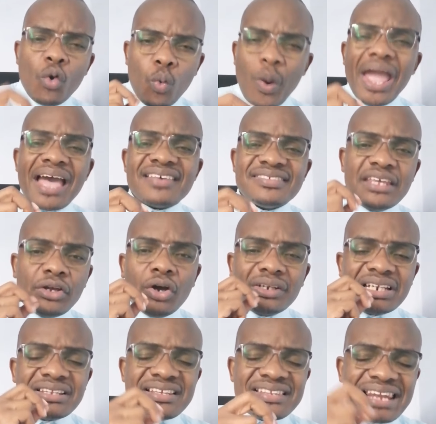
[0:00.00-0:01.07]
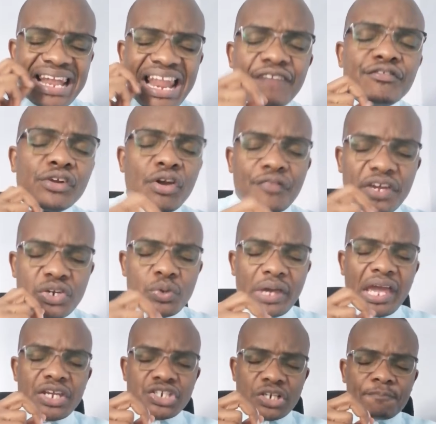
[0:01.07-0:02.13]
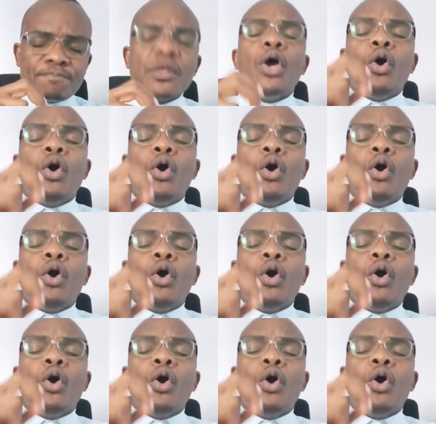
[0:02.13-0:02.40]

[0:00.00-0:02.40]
Where has he gotten this level of education?